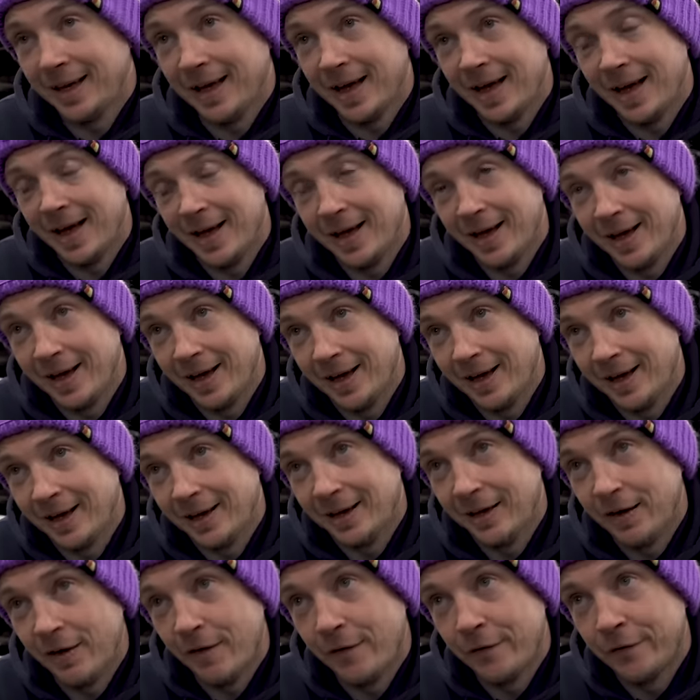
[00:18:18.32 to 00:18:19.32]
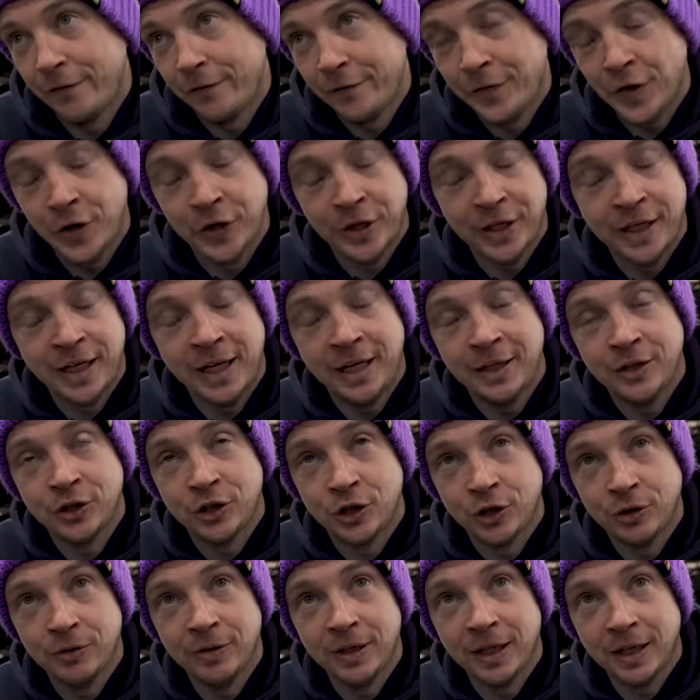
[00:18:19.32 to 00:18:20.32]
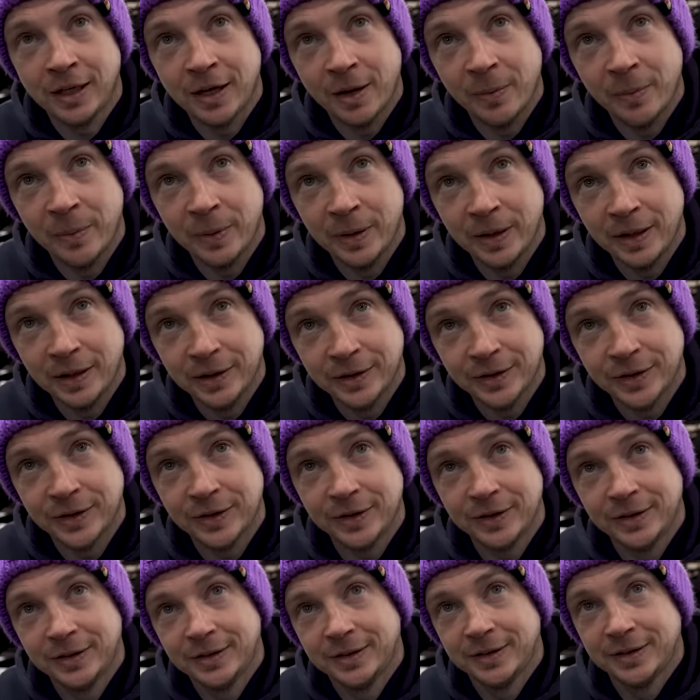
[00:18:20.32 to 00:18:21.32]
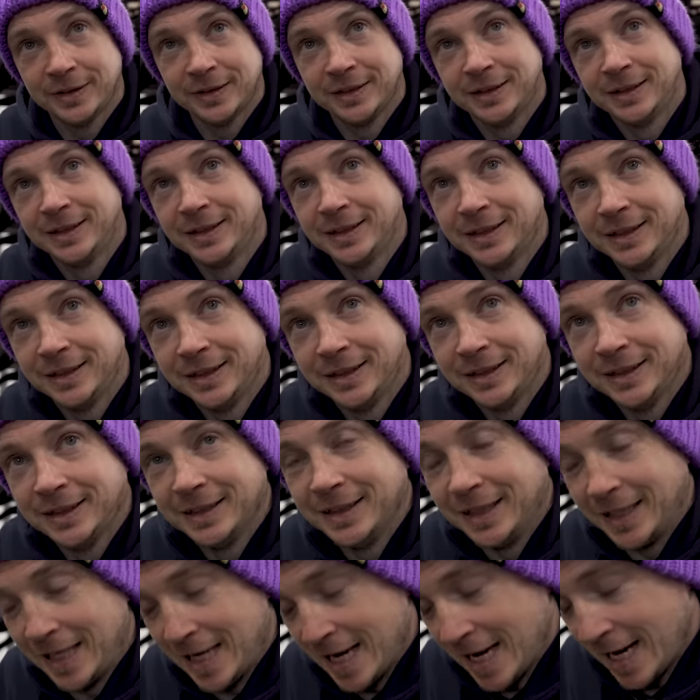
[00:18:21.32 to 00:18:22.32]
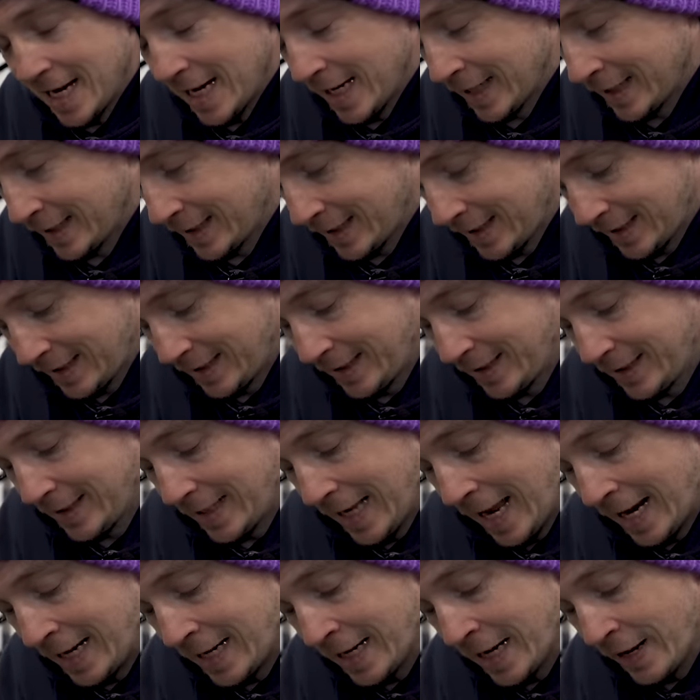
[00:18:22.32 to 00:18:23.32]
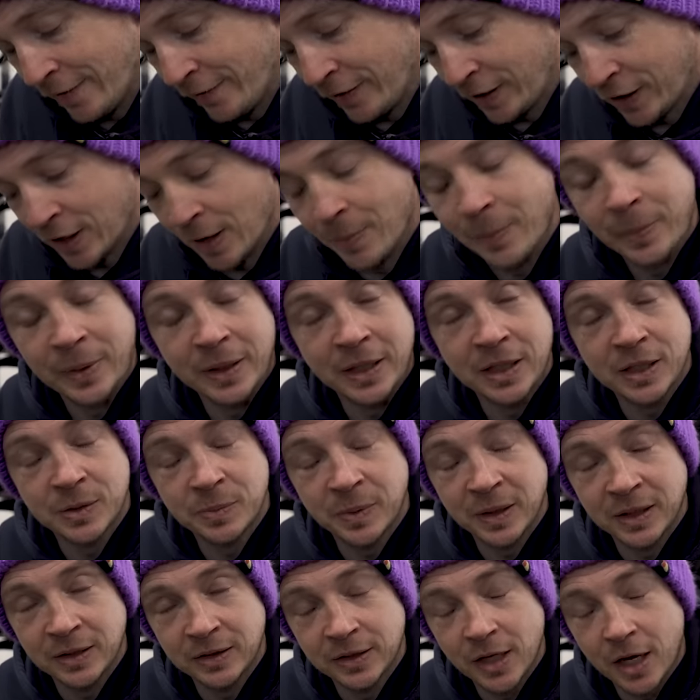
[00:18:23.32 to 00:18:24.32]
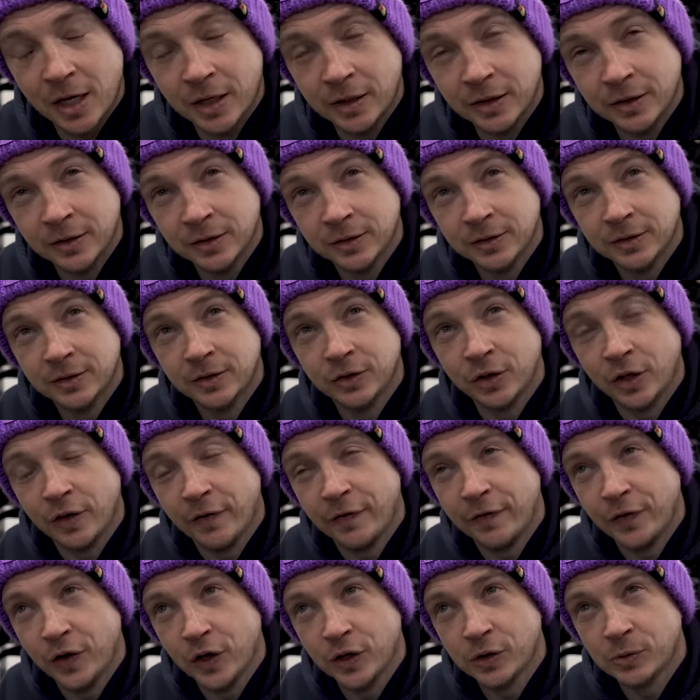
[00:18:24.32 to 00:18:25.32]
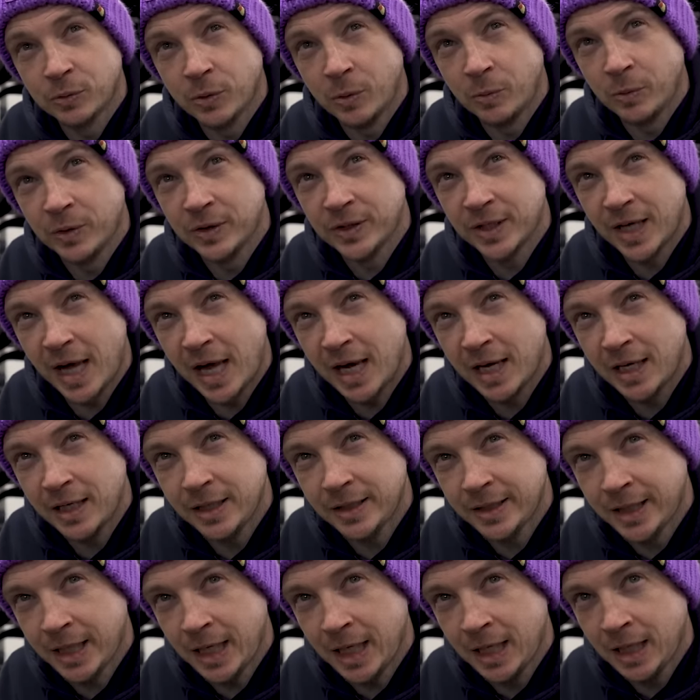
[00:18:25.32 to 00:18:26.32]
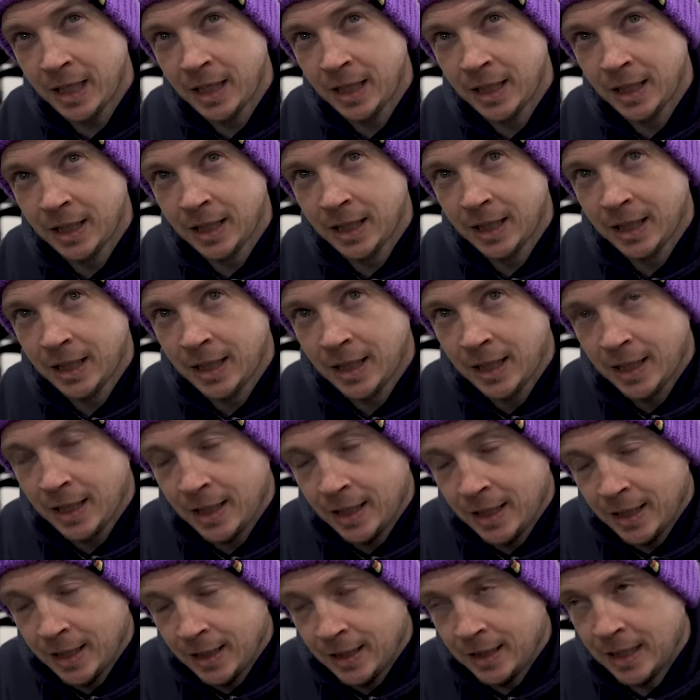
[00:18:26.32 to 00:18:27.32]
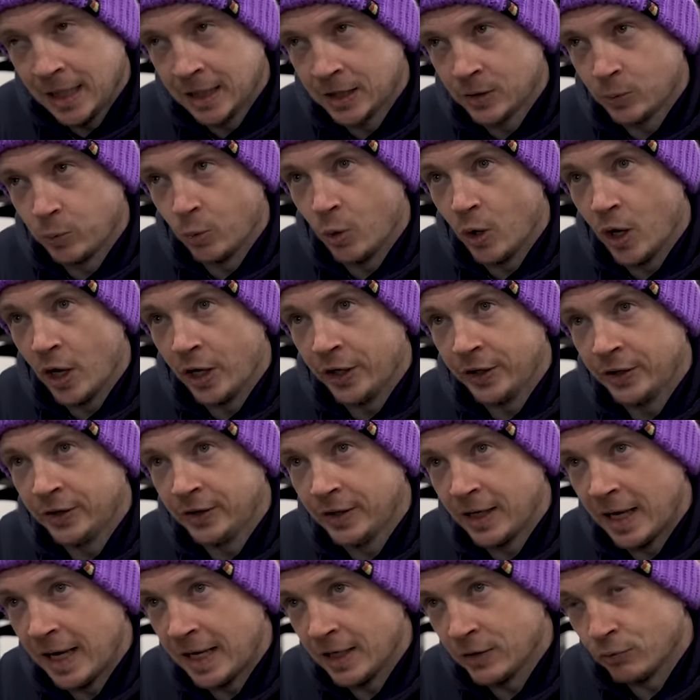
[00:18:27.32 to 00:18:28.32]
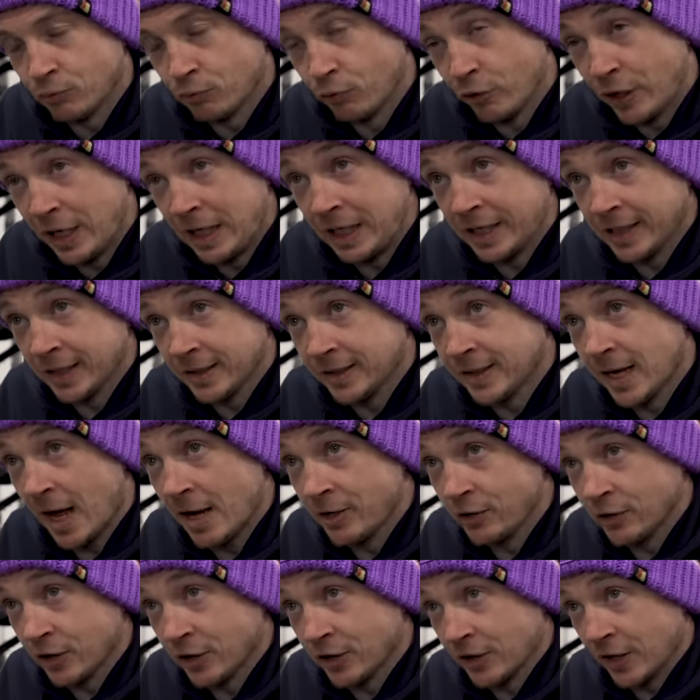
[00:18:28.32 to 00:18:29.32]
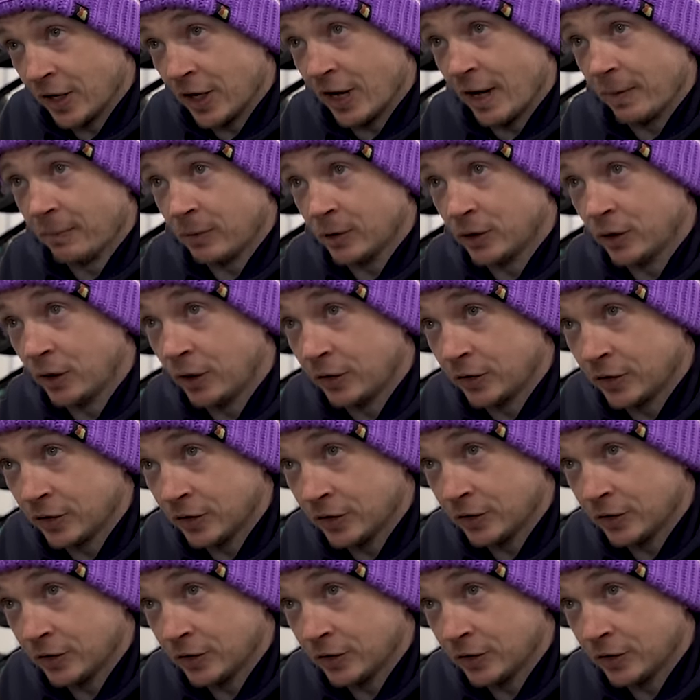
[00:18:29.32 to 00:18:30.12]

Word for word: Uh, fine in tuning companies. Ooh. Yes. Another company has been done. So the first one was AET. Yep. This one is really contentious, and I am going to